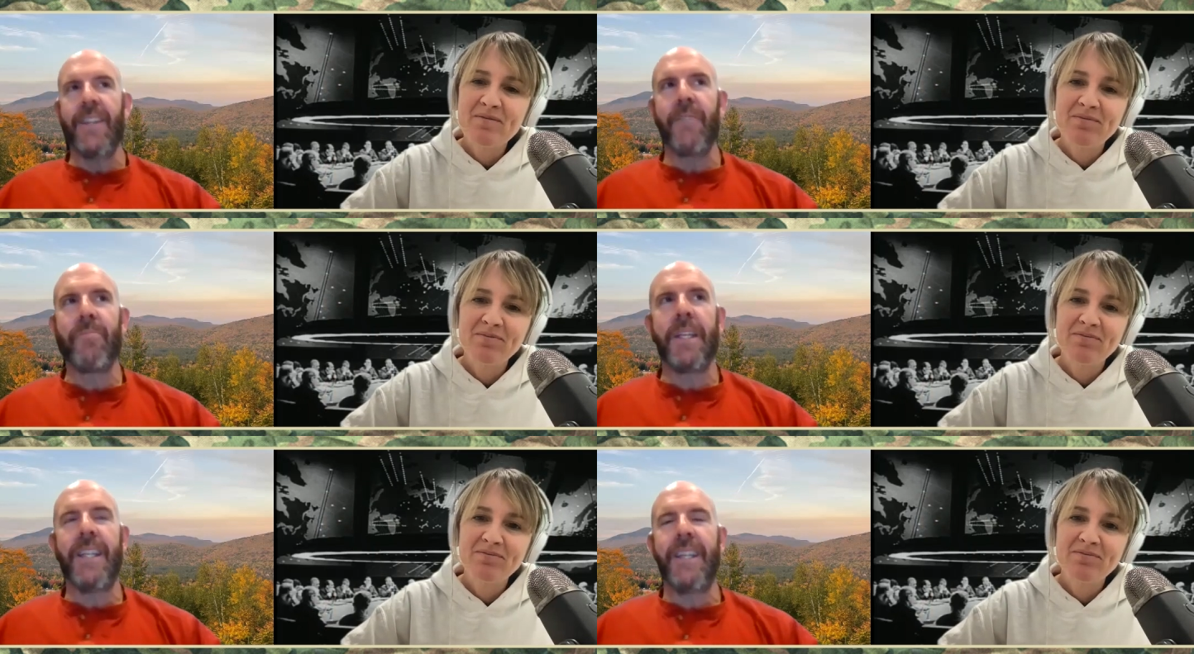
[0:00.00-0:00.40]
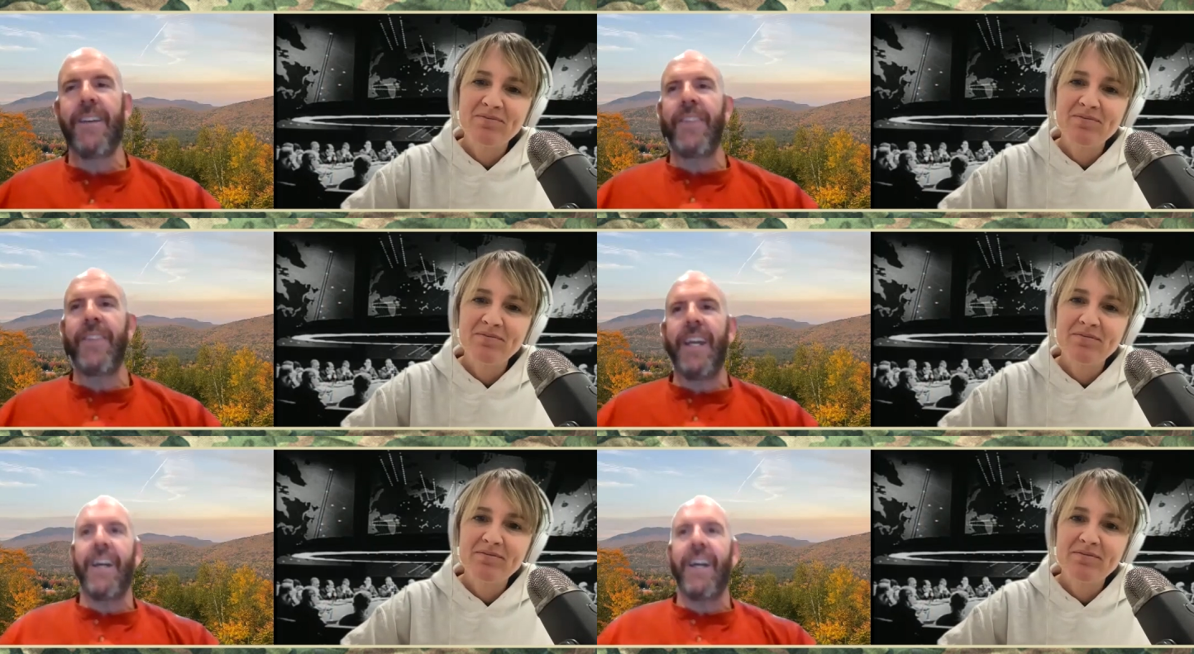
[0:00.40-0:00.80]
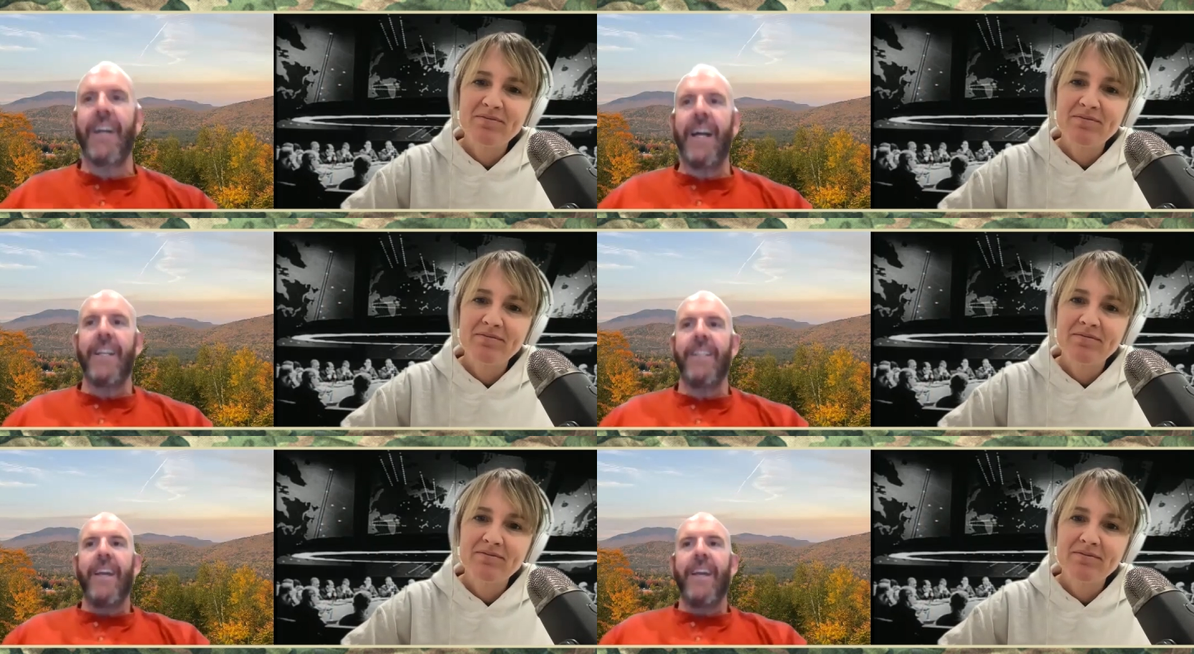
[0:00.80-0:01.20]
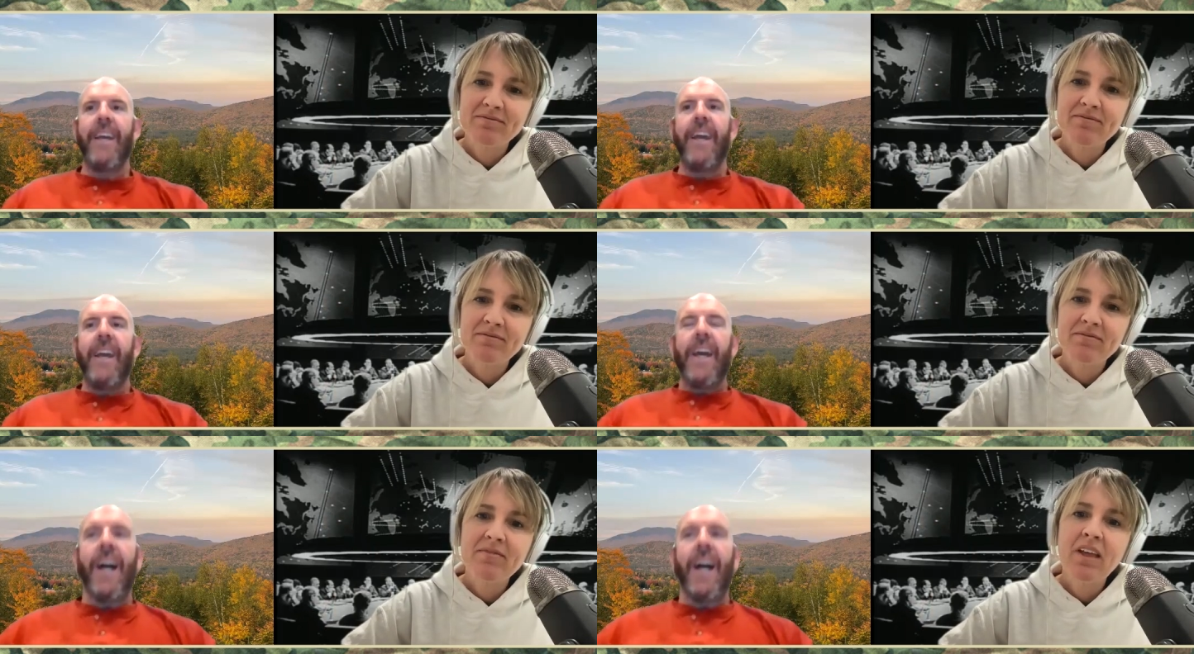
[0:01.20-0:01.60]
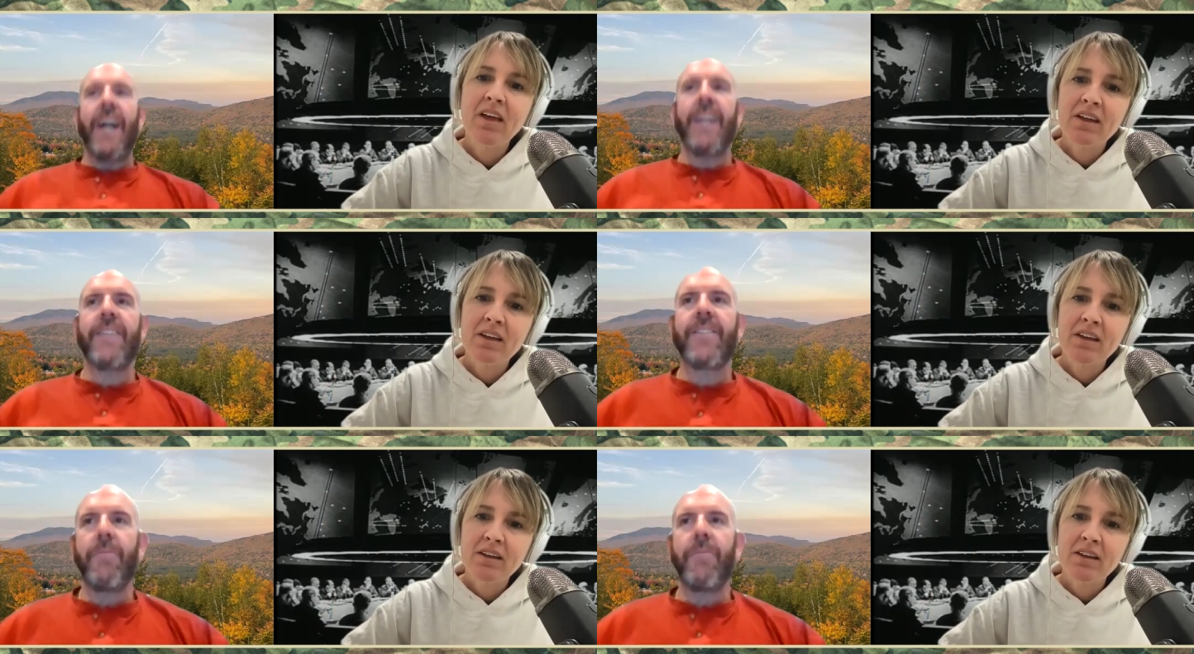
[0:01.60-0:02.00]
Speaker 1: beating of the, I
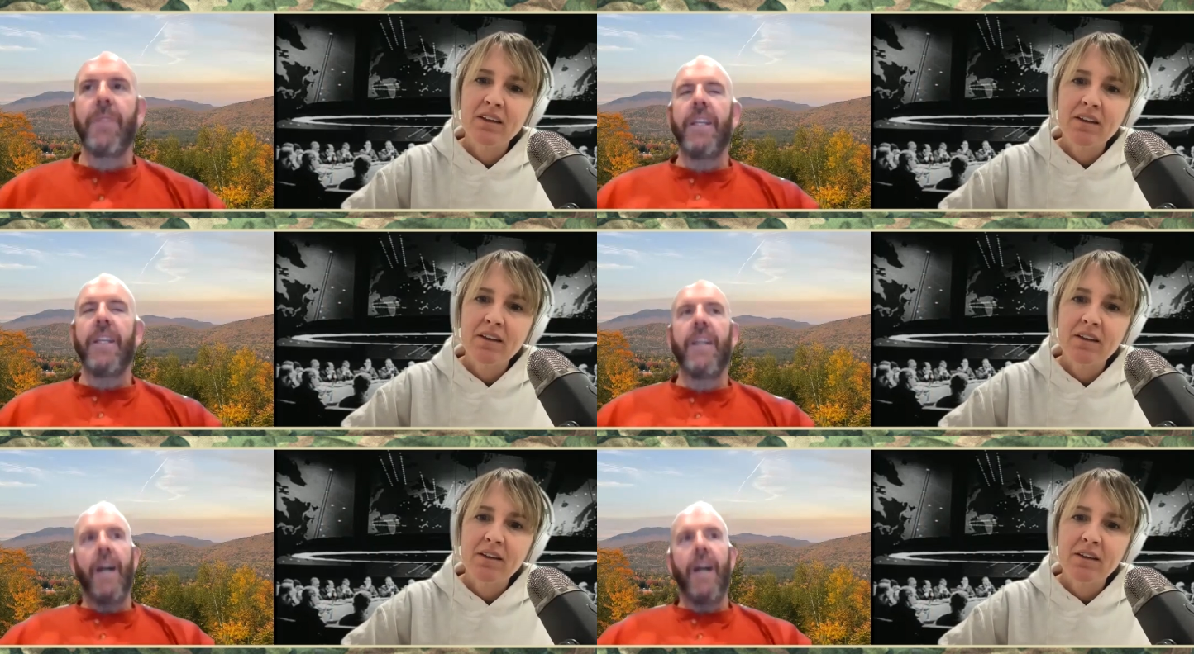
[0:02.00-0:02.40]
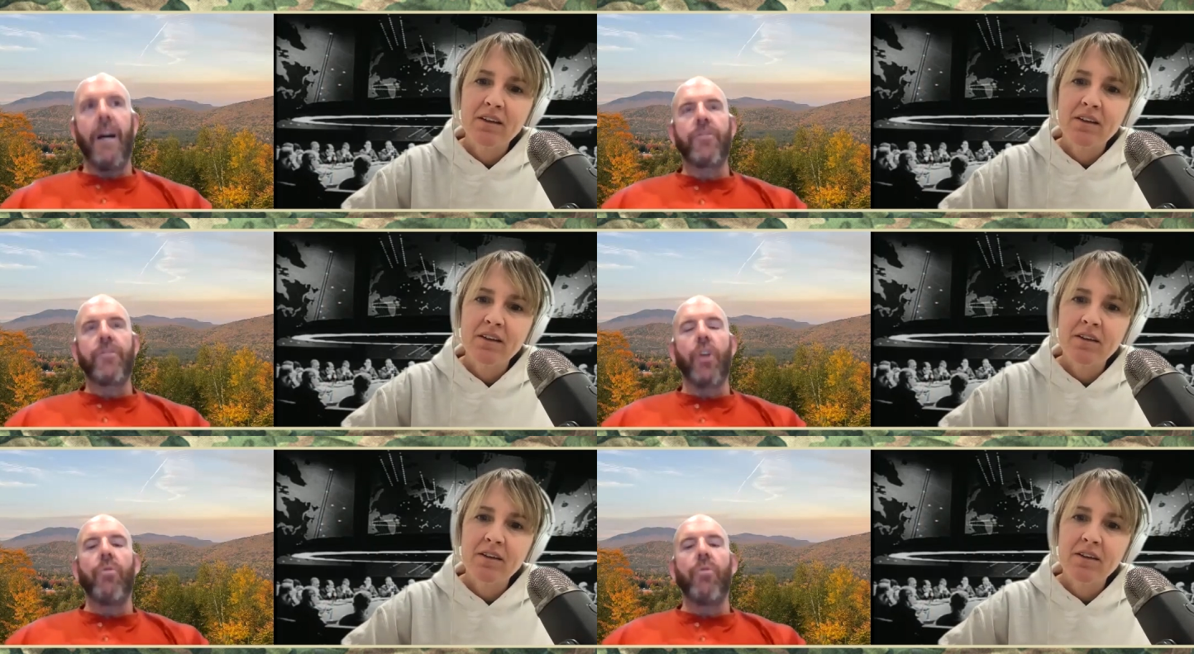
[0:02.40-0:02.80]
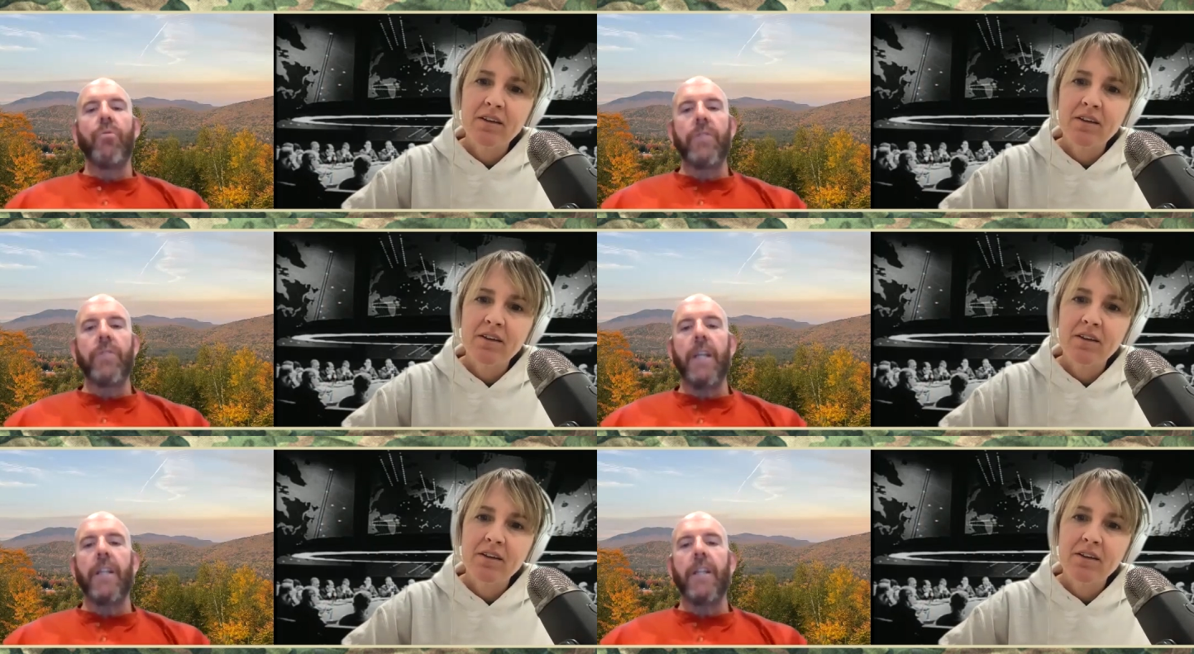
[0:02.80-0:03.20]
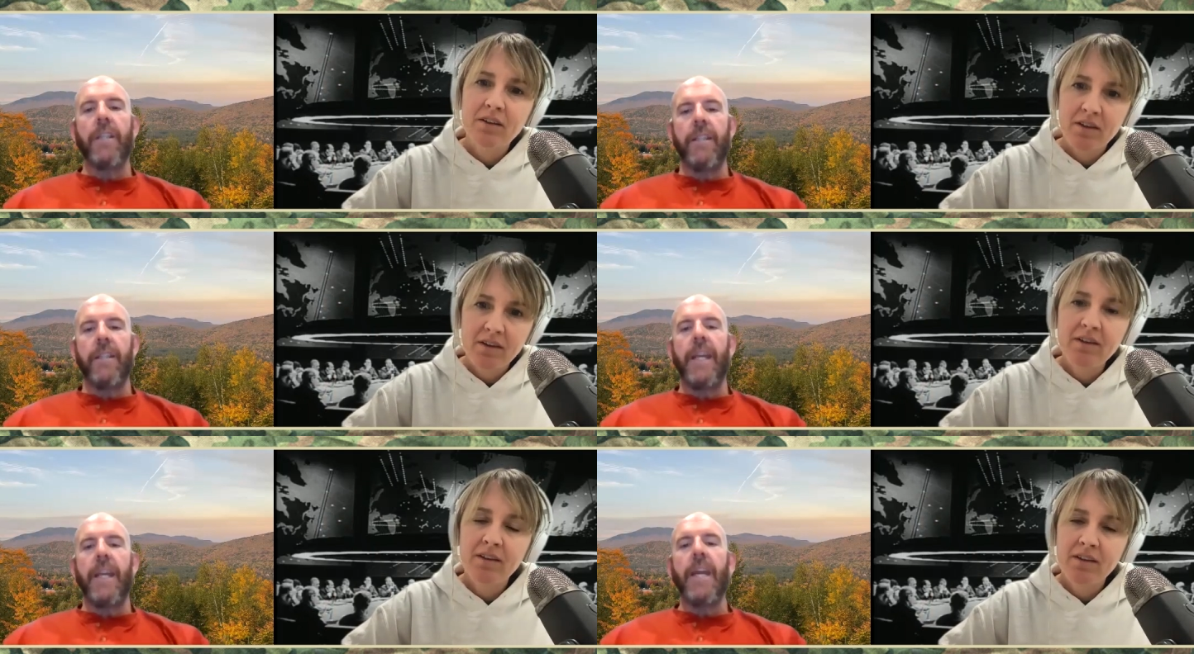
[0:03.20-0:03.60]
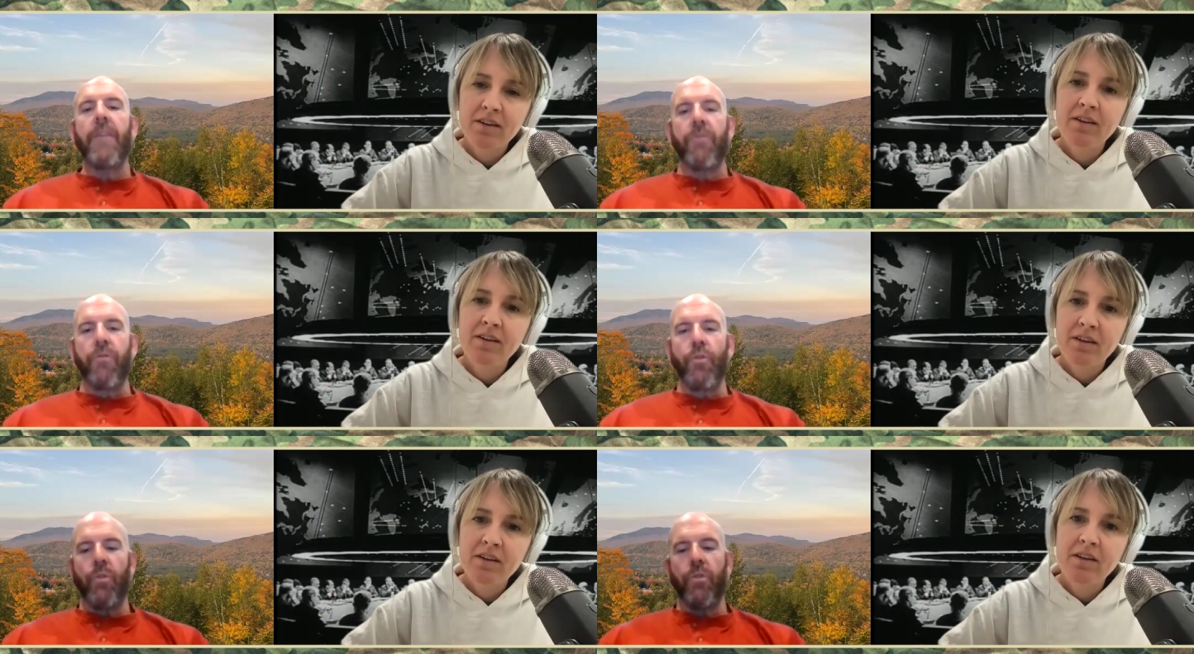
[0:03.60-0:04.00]
had somebody, so they
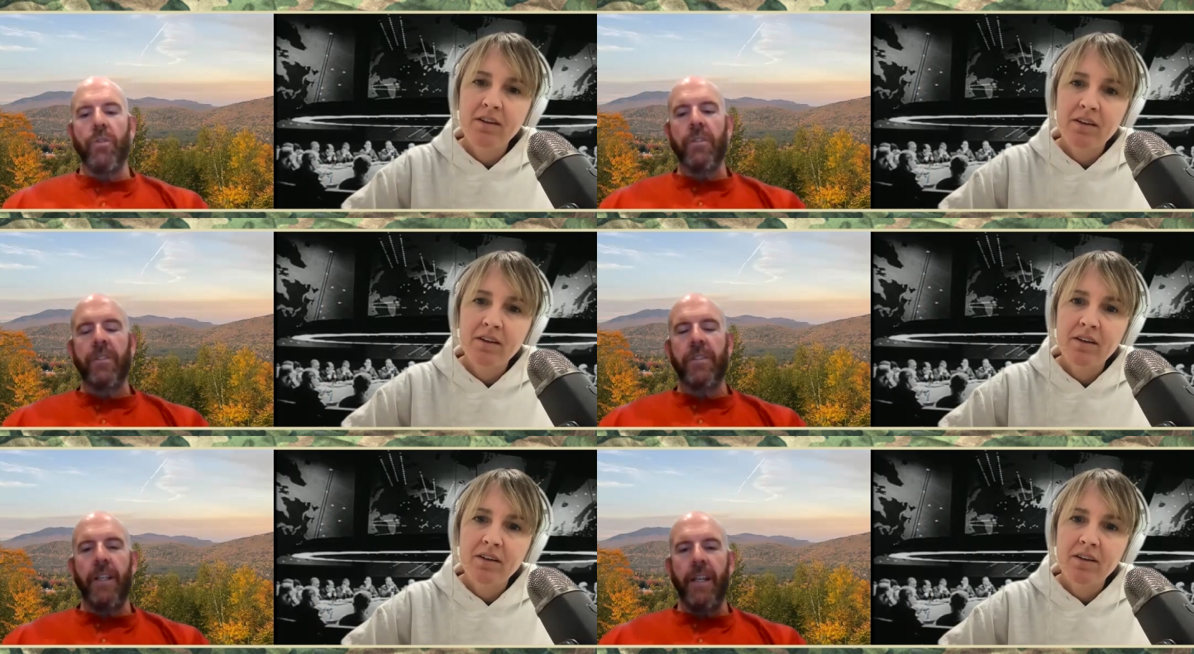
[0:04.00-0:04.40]
have rules.